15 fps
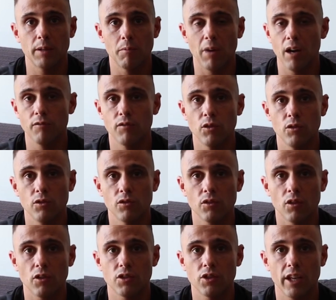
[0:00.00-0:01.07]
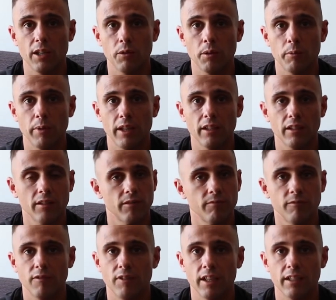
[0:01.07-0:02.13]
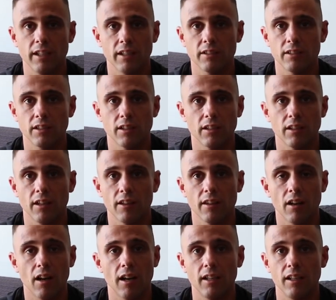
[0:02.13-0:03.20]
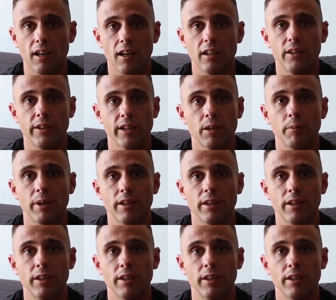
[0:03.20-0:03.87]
my views on training when pregnant, fantastic. Highly, highly recommend